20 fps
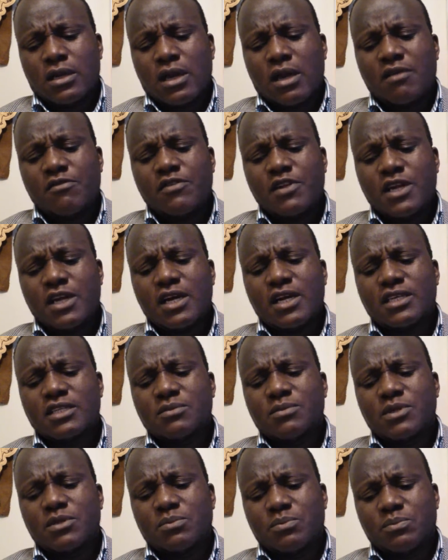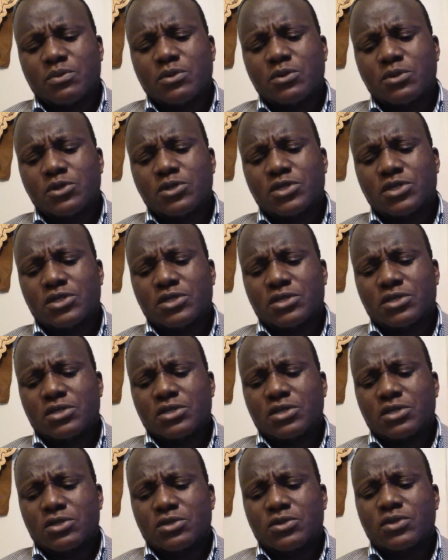Africa has been pushed
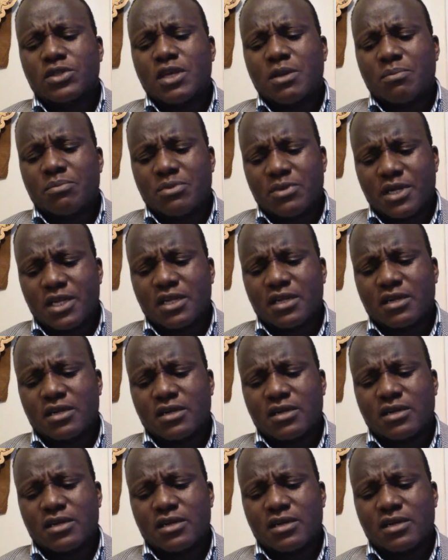to the brink,